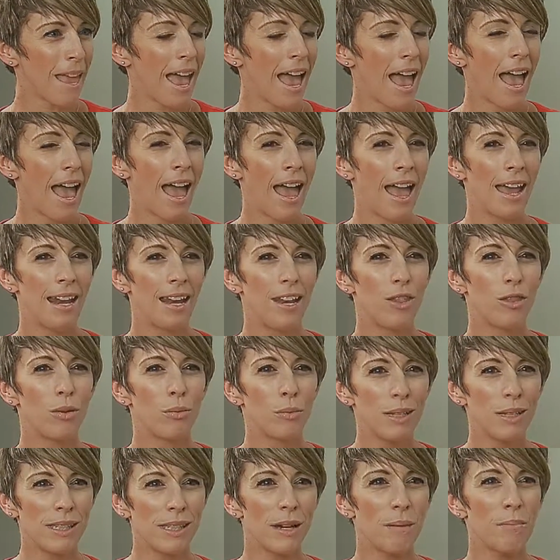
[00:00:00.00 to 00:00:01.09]
And the
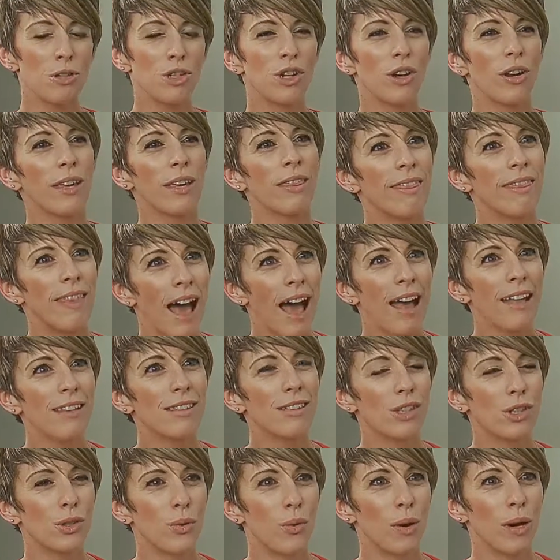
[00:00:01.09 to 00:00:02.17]
reason I'm sharing that
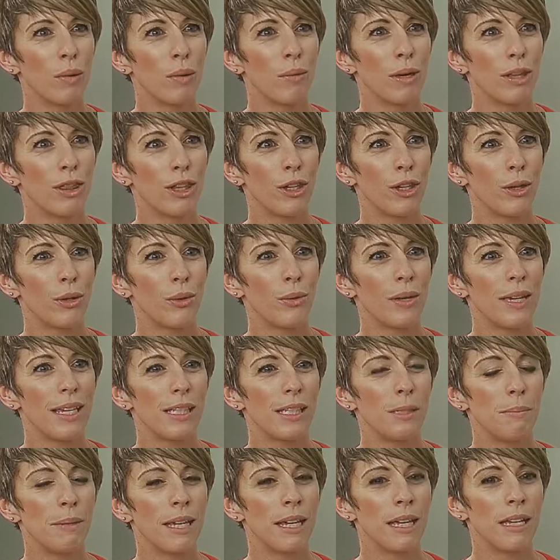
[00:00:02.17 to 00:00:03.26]
story with you is
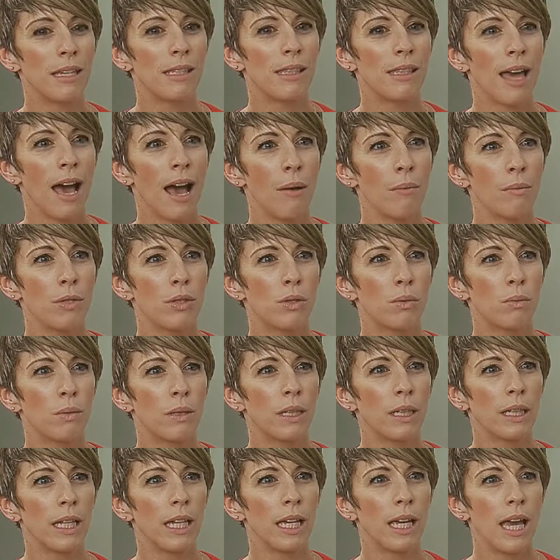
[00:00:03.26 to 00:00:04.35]
because that was
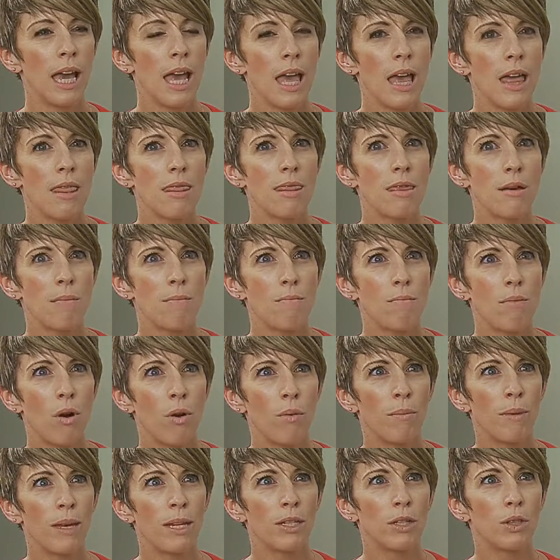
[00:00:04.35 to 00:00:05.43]
really the
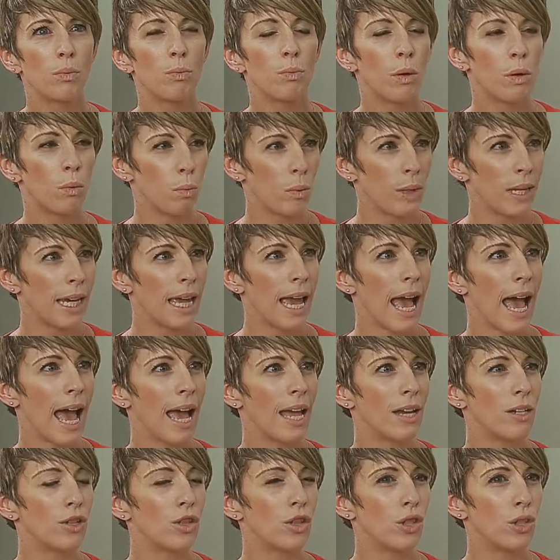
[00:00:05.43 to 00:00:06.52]
moment when we
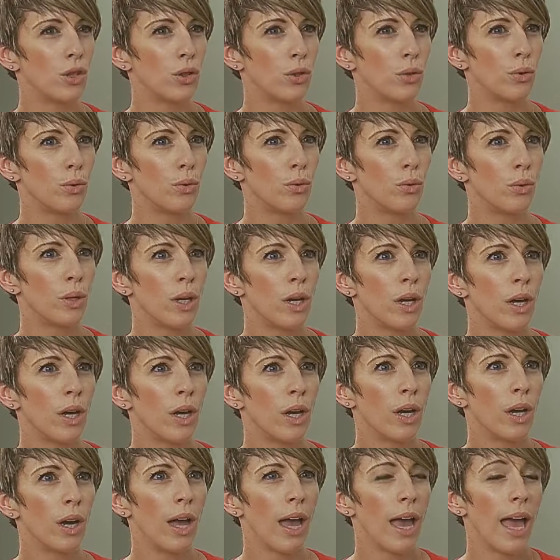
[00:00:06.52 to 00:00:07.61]
had to,
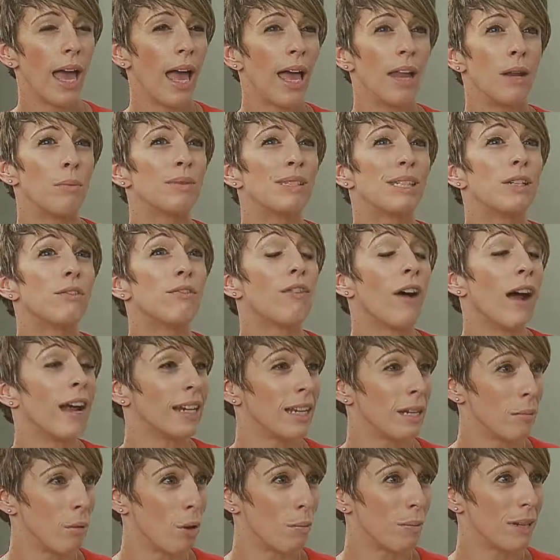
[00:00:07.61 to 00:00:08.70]
and it was a defining
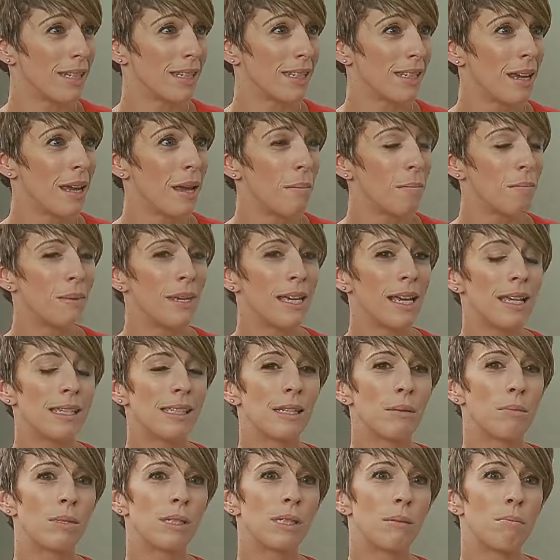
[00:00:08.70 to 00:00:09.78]
moment, because
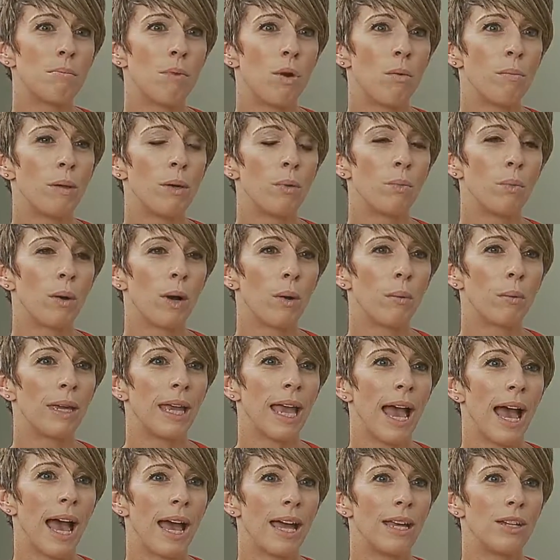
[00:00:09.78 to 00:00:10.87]
it was the moment where we
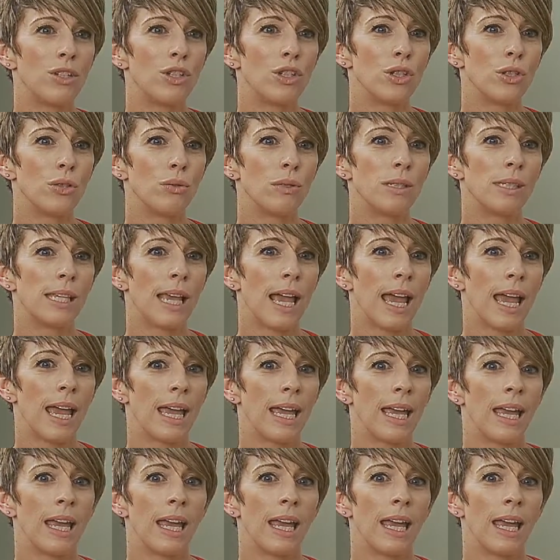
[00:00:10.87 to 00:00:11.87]
had to say,